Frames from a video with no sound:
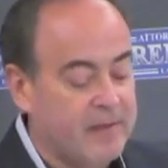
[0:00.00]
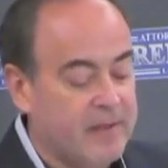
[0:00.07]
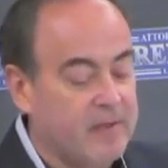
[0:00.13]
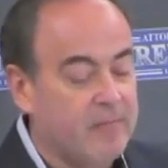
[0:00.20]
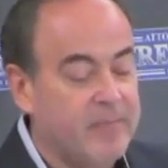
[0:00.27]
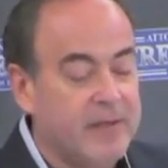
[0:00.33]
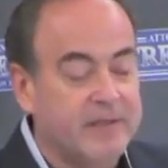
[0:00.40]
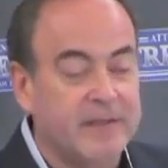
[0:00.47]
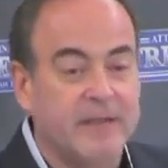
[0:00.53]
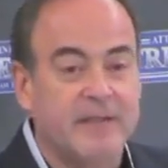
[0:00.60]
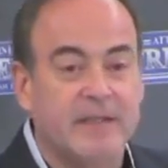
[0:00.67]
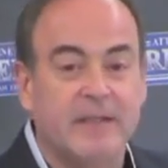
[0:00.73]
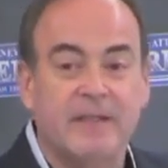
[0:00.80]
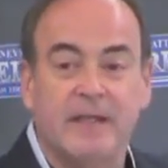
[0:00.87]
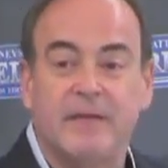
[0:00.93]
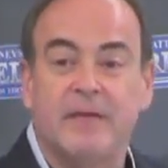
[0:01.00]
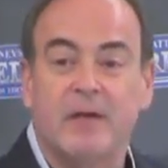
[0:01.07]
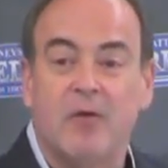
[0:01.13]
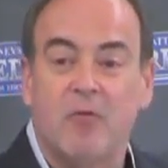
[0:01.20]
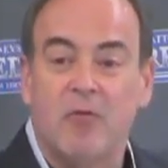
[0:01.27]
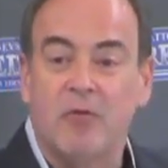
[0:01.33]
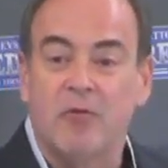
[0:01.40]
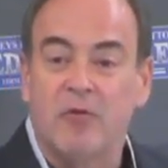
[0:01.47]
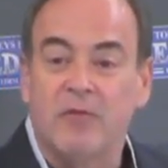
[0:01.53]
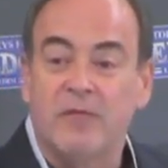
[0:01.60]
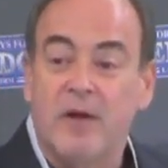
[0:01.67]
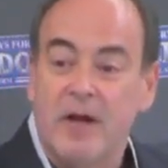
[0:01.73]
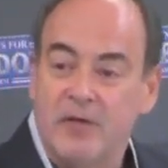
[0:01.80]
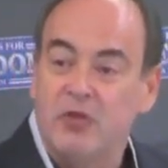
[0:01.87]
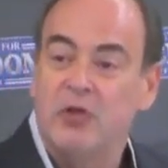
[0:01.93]
little businesses at the corner of
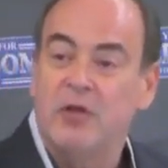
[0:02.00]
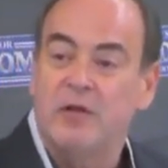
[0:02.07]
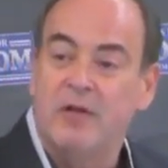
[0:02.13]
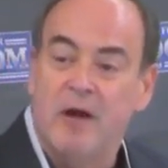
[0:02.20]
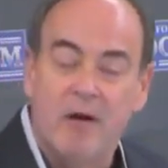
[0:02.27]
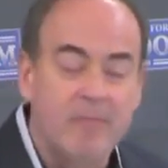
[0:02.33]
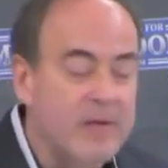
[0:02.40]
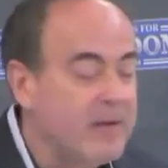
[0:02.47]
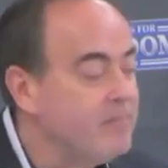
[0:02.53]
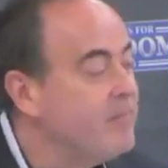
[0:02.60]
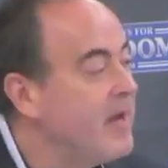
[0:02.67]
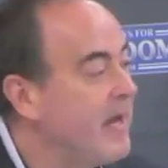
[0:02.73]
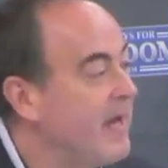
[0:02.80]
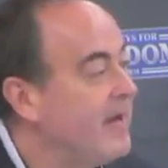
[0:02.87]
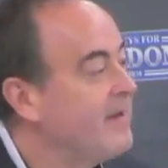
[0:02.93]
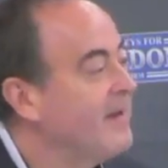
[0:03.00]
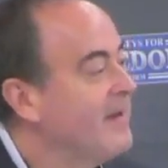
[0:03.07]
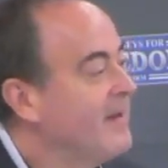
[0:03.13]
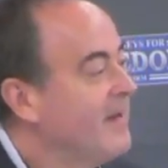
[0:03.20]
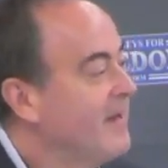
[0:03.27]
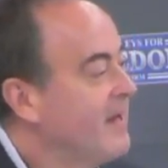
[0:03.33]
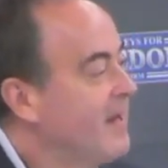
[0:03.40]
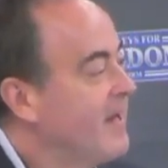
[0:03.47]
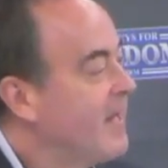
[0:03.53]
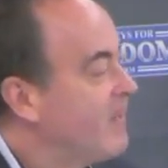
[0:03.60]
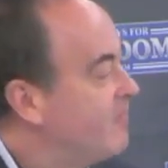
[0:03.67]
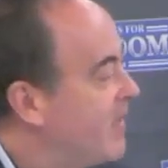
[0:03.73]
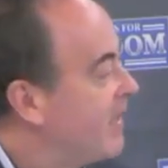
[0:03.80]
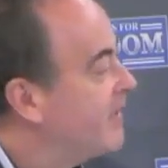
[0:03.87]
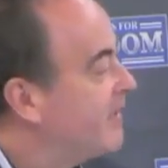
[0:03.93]
Country Club in Maine
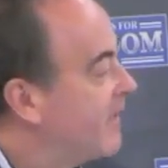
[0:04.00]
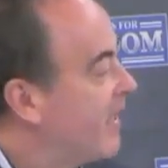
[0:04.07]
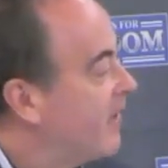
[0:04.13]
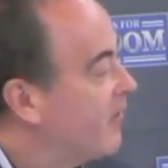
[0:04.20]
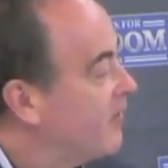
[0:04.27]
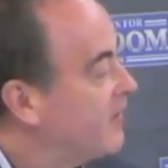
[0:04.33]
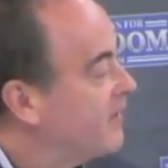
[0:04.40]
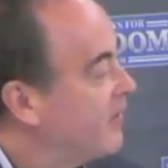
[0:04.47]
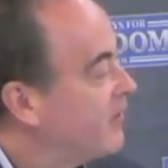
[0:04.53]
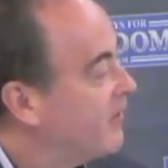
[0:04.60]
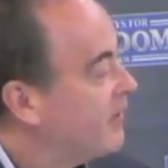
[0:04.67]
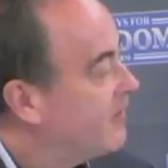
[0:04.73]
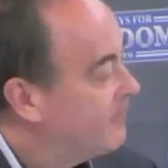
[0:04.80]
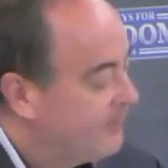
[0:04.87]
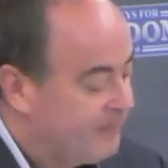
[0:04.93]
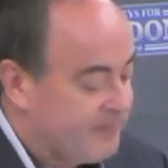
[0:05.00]
and Mesa, Arizona.